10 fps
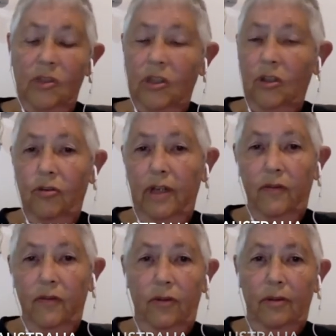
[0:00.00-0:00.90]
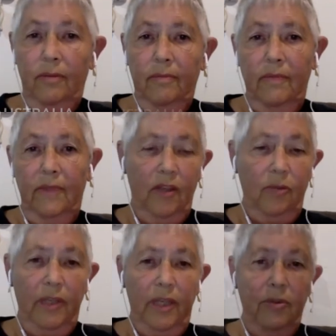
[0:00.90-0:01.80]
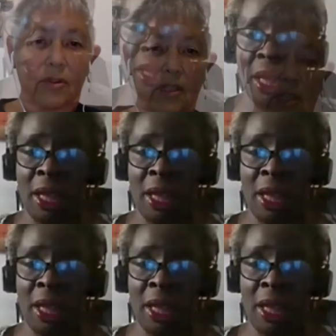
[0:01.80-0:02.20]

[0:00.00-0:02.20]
so grateful that I've been able to come.